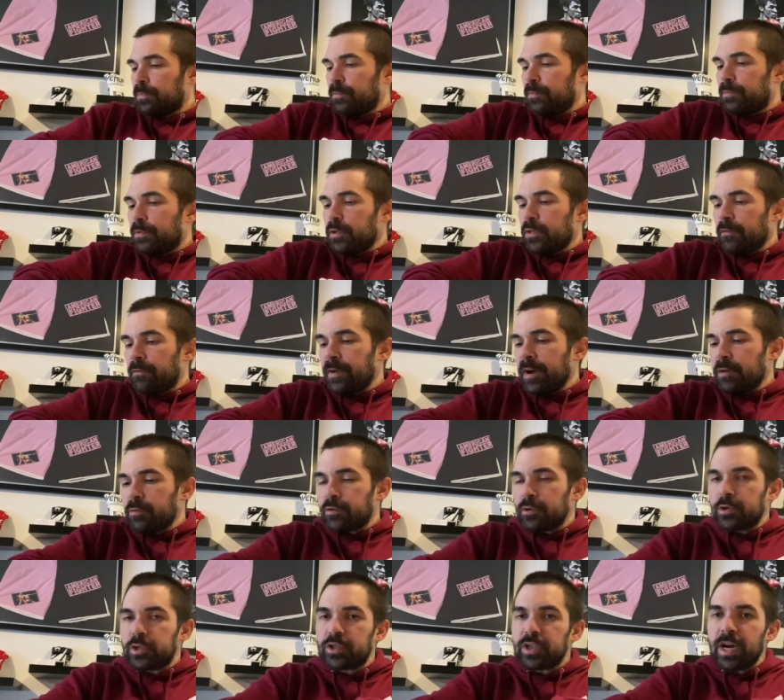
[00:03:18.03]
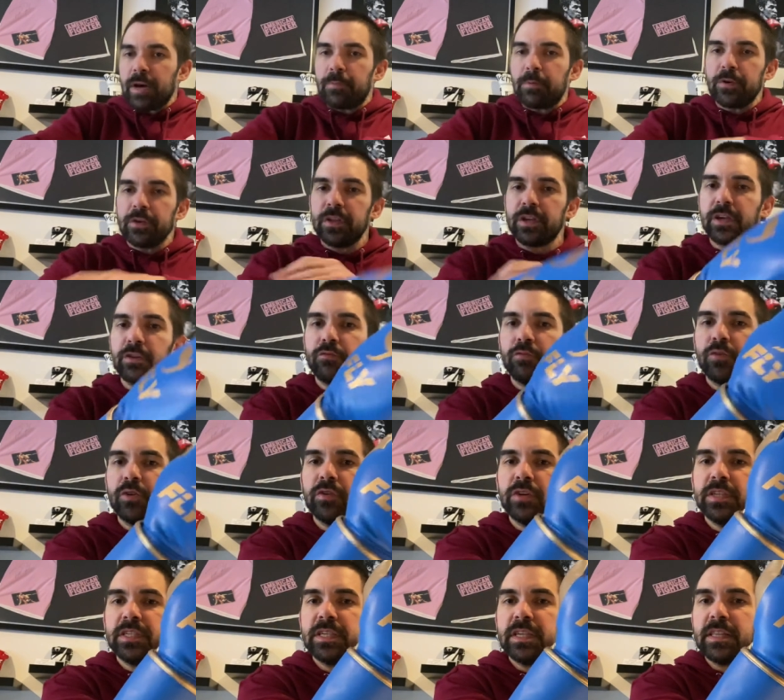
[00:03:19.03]
put the Velcro strap on, you can
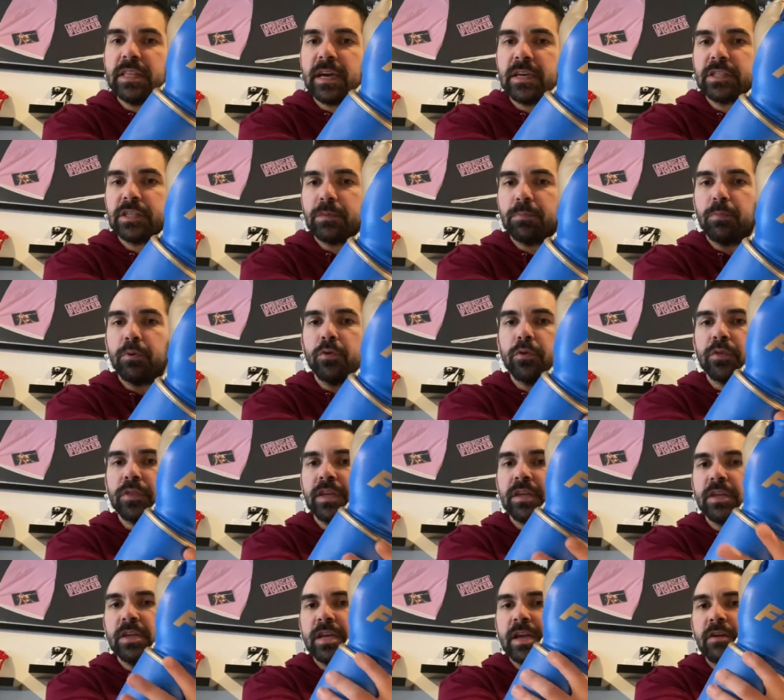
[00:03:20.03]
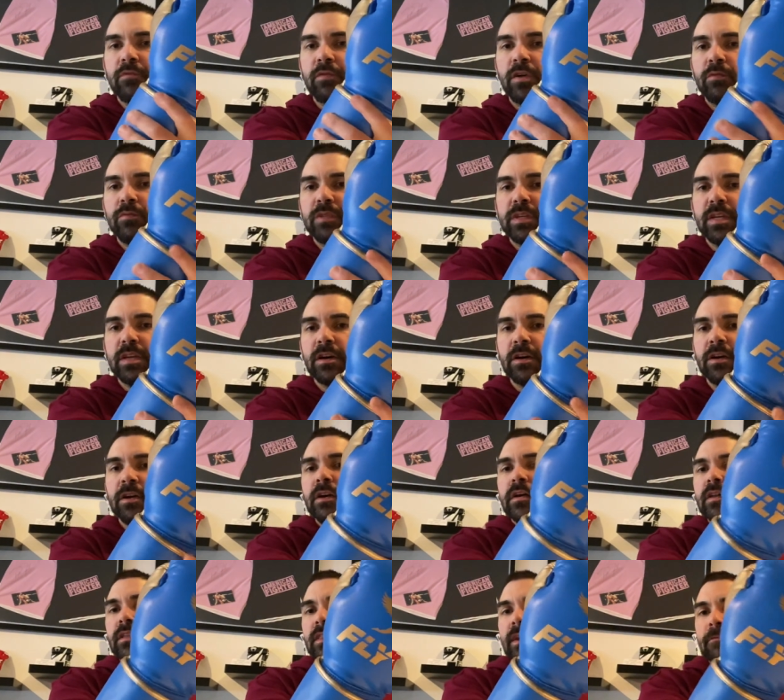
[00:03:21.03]
really see that support that you get round here.
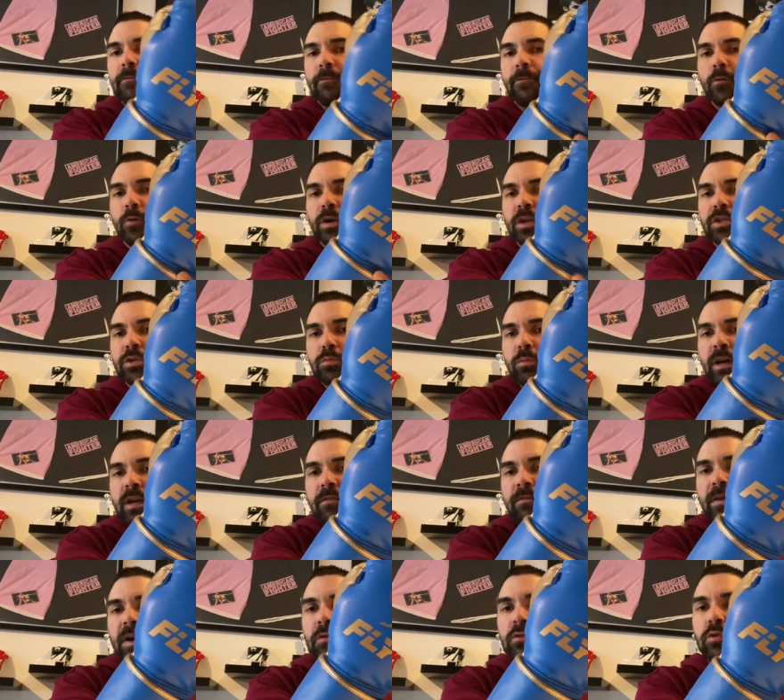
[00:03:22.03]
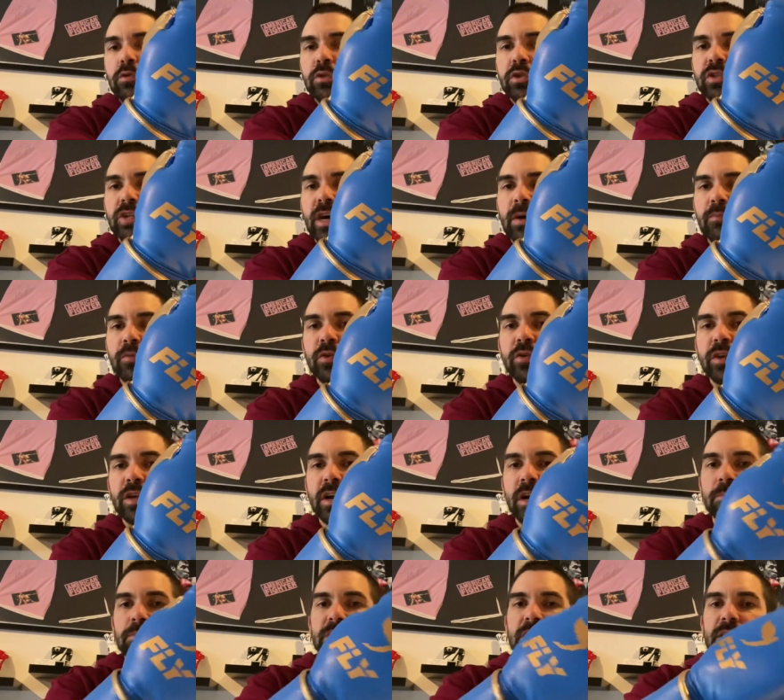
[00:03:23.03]
That four inch wide Velcro strap really
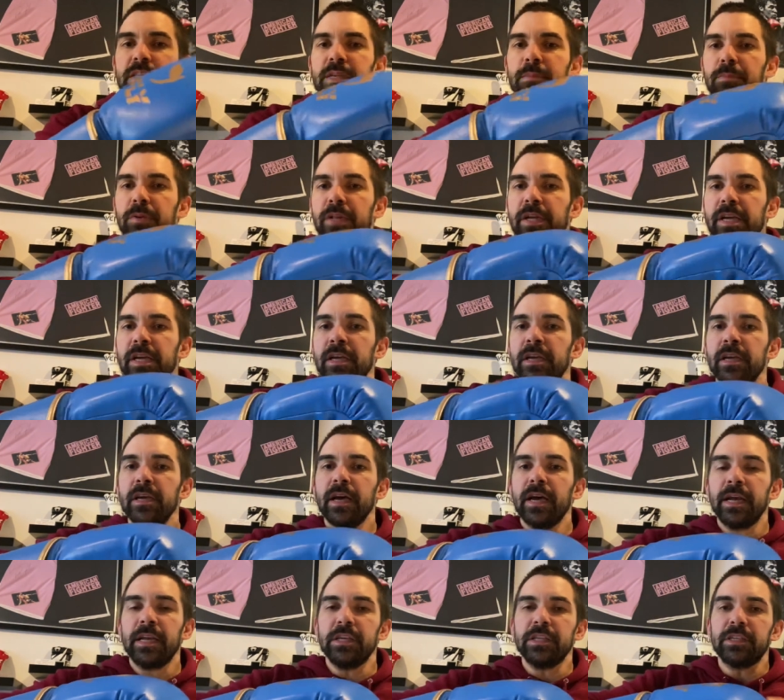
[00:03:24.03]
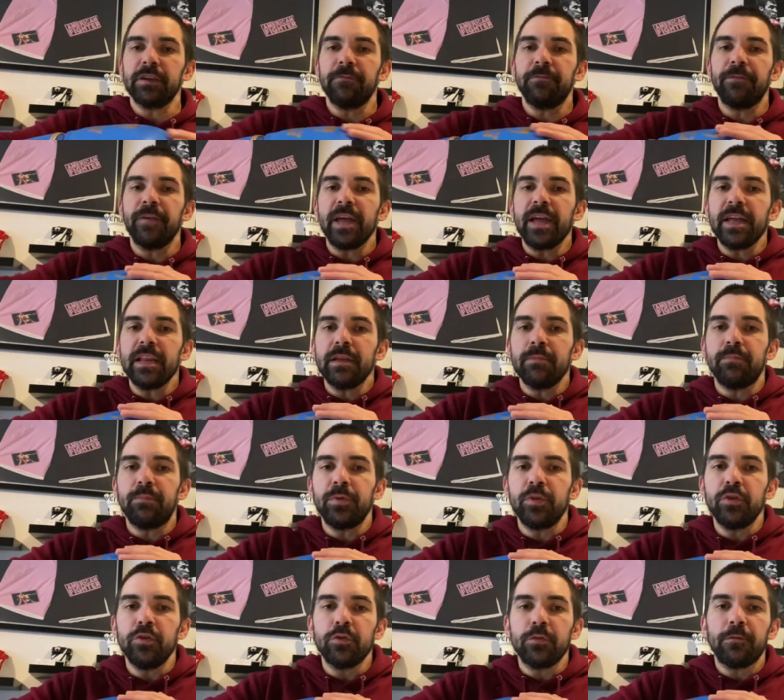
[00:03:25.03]
comes into play. And it's a very
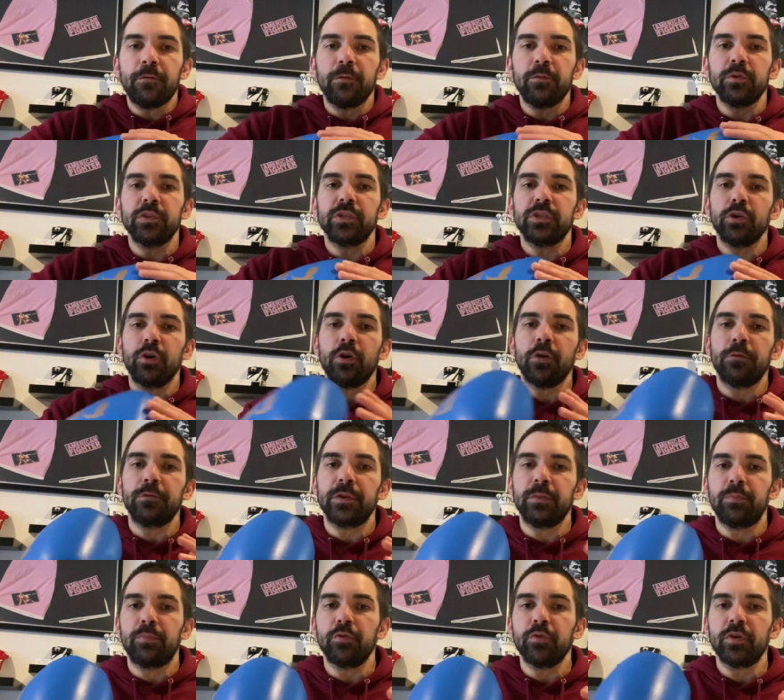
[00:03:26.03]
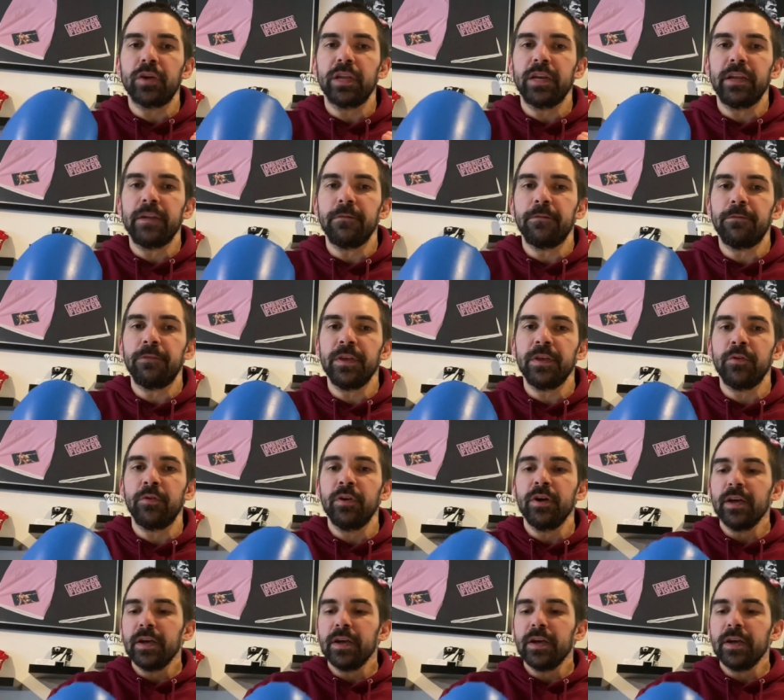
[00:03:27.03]
beautiful, soft, broken in feel.